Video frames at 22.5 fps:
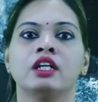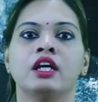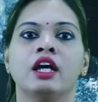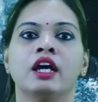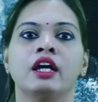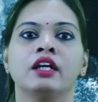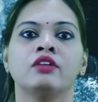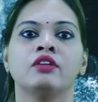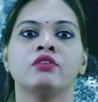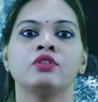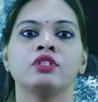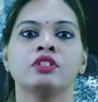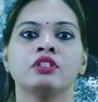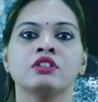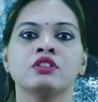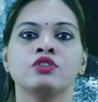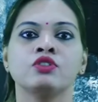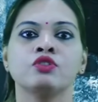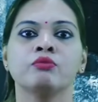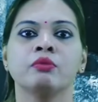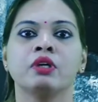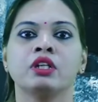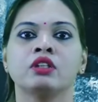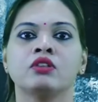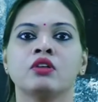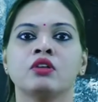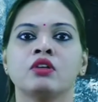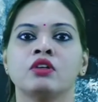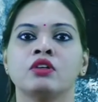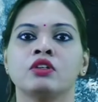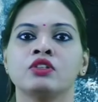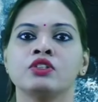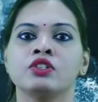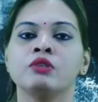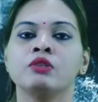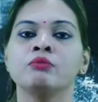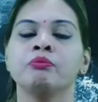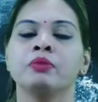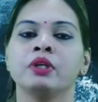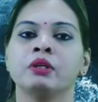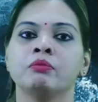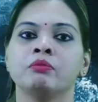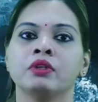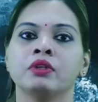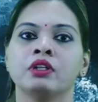and Research Methodology,
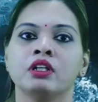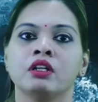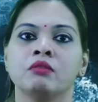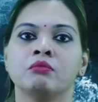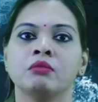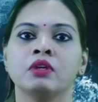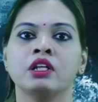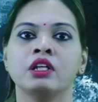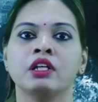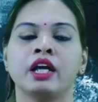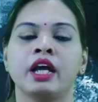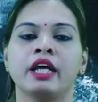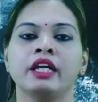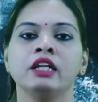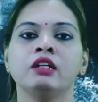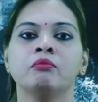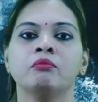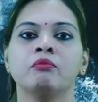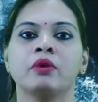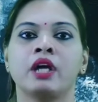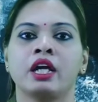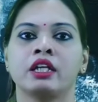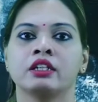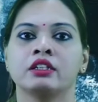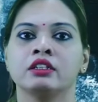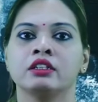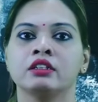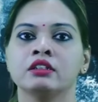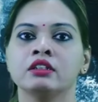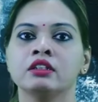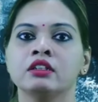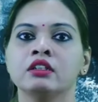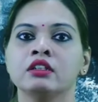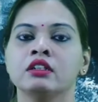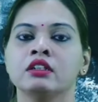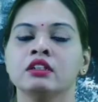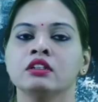paper number 9, practical,